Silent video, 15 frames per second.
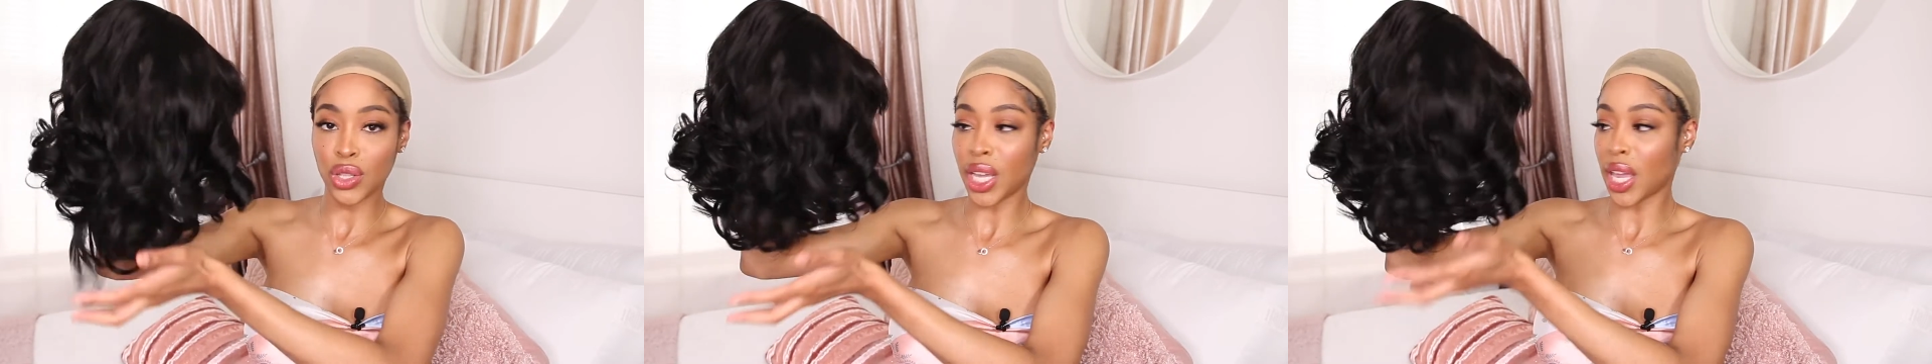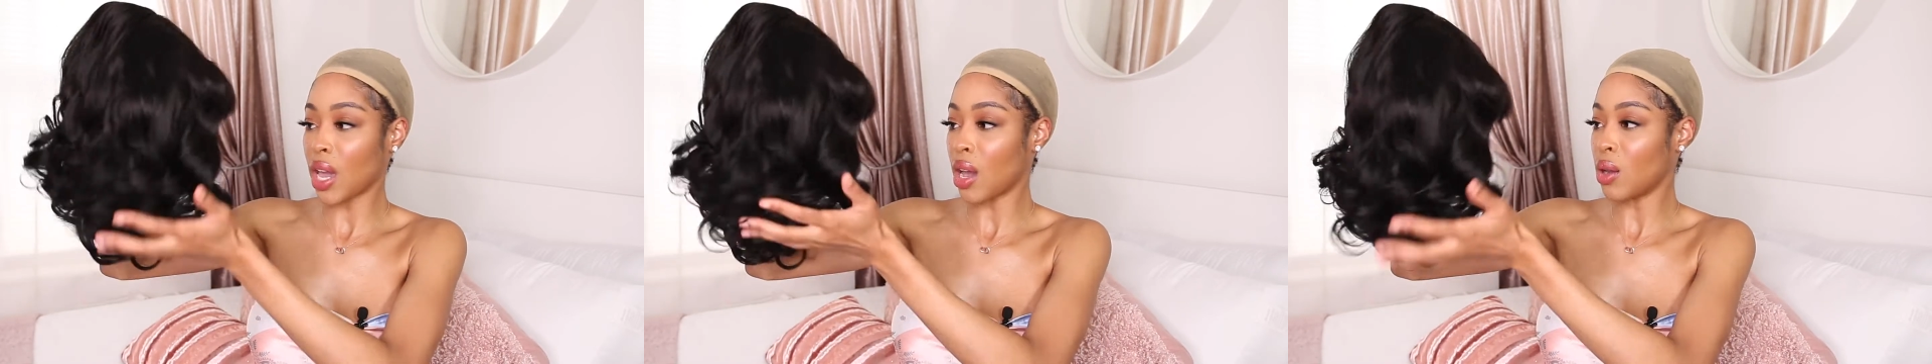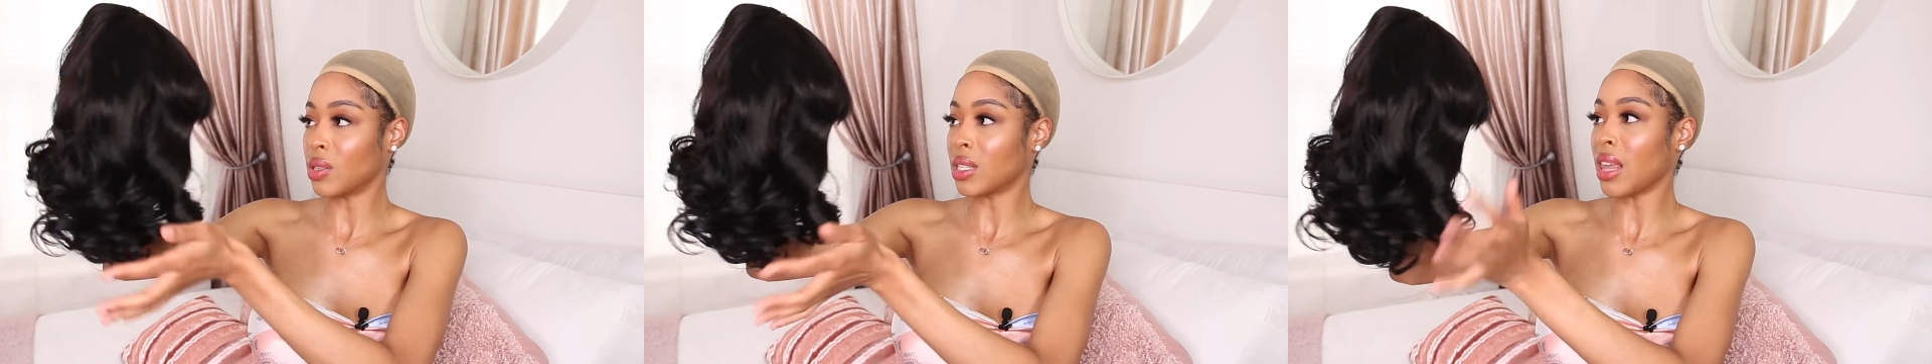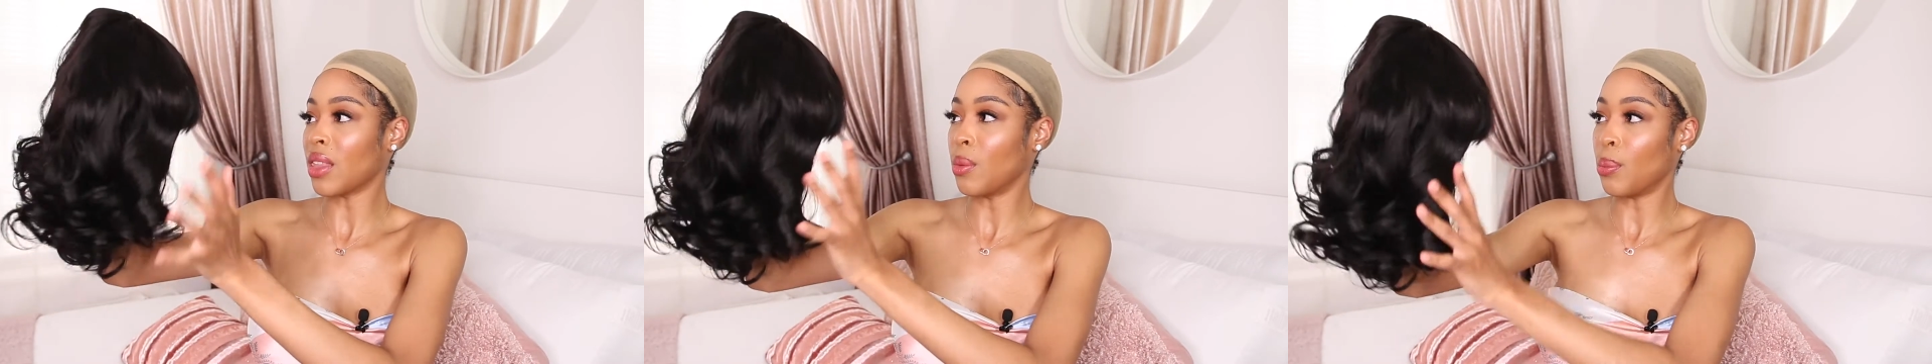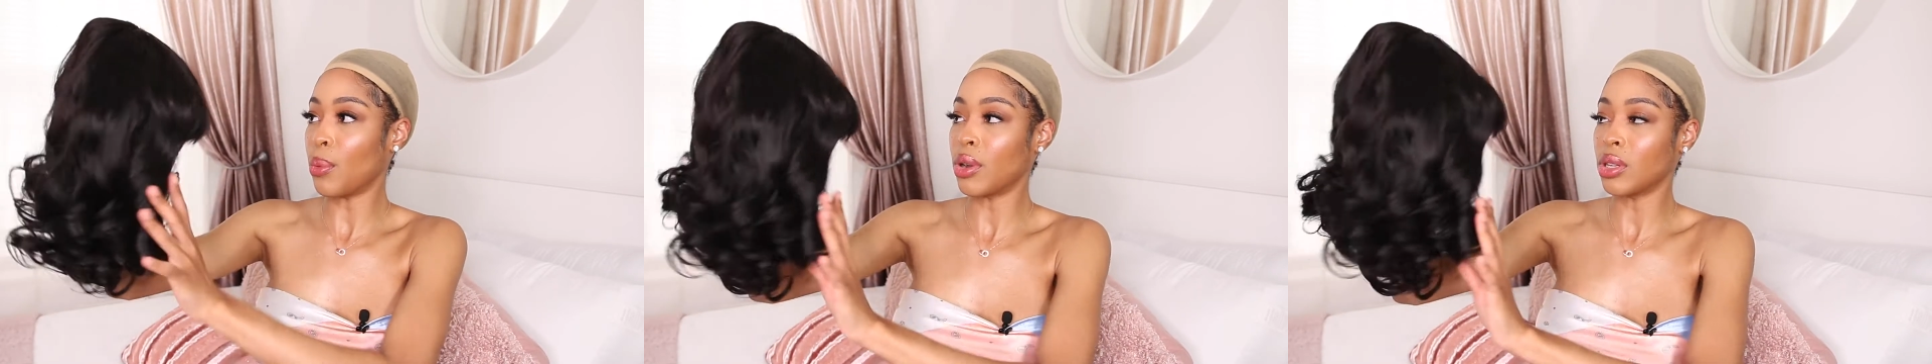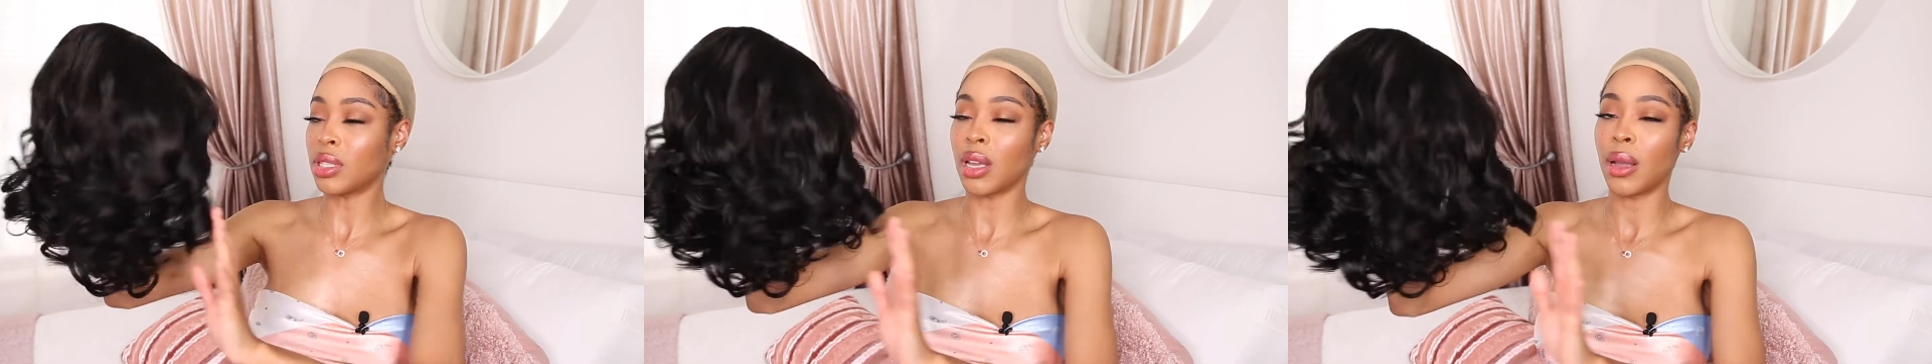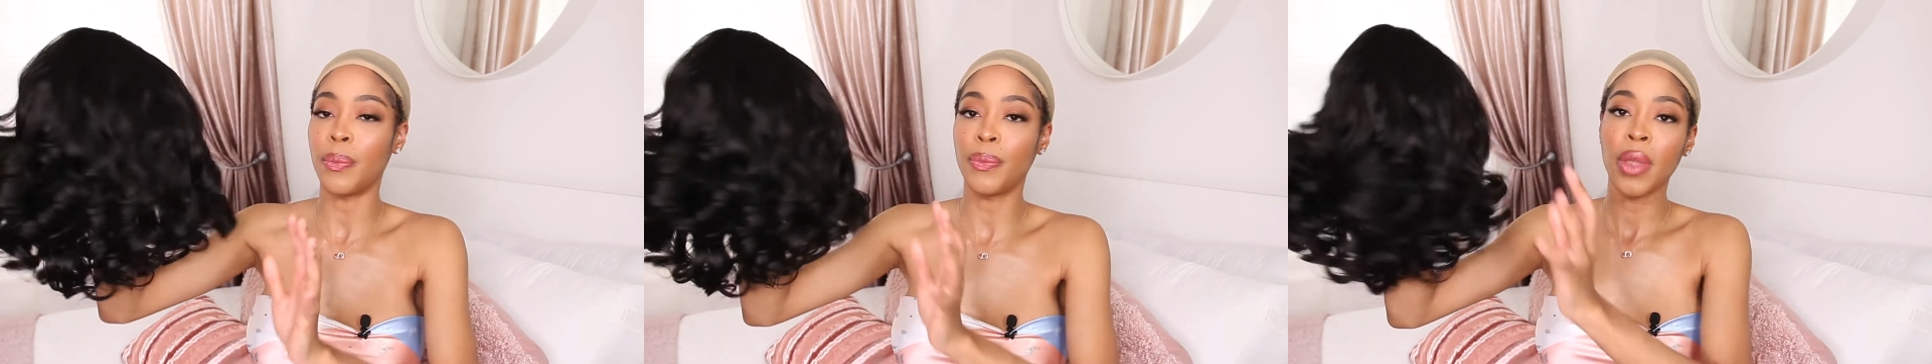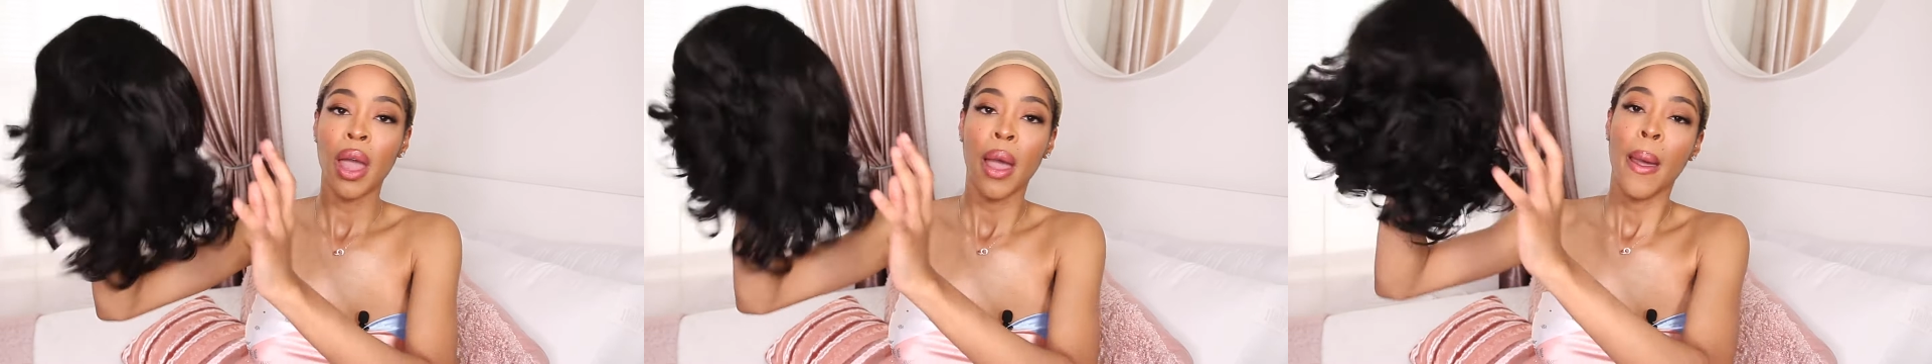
the curls at the bottom.